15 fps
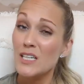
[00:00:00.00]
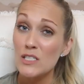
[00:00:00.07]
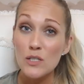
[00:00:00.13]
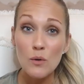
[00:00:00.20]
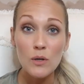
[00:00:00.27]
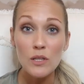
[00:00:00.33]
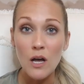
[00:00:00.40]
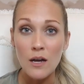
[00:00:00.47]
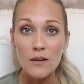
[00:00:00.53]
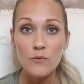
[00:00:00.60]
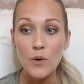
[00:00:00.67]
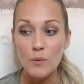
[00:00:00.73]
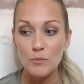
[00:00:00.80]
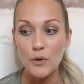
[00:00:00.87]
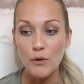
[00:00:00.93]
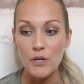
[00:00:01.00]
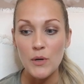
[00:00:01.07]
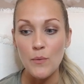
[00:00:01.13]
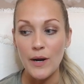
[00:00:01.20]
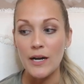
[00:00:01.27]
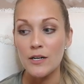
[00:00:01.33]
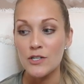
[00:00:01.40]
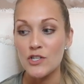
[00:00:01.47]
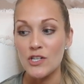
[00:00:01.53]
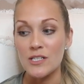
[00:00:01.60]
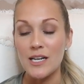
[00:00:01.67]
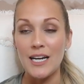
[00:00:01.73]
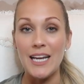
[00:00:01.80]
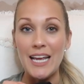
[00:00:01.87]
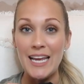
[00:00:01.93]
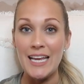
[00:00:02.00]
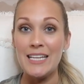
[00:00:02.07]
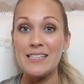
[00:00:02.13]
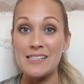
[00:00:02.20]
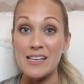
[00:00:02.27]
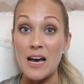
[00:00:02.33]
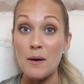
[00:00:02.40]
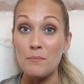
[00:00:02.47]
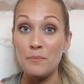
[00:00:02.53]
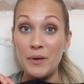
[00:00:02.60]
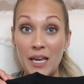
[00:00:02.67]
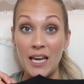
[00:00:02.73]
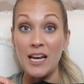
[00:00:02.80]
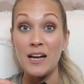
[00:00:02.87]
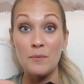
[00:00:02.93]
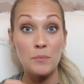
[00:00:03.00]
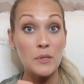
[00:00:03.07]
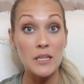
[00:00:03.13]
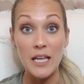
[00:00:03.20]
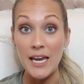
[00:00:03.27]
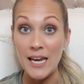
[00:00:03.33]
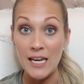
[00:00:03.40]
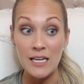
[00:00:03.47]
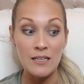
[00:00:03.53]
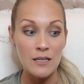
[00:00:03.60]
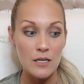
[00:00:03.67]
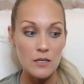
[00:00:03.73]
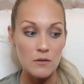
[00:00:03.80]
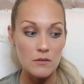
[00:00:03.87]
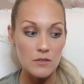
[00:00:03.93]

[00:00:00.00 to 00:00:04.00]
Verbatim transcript: so a lot of what Brody wears just kind of ends up being plain